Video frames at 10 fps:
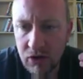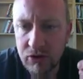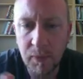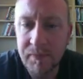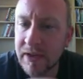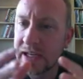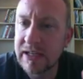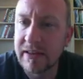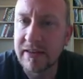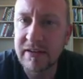So
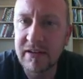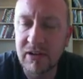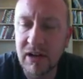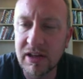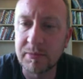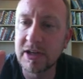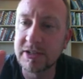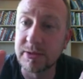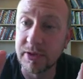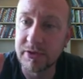this is all that
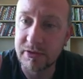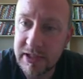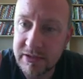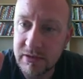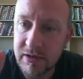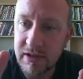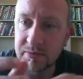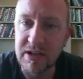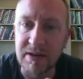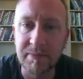module 3 is going to
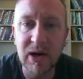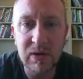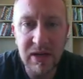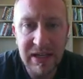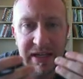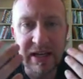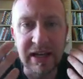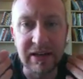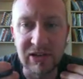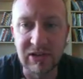be about
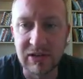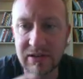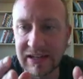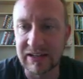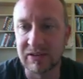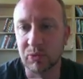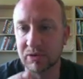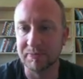is, is we'll be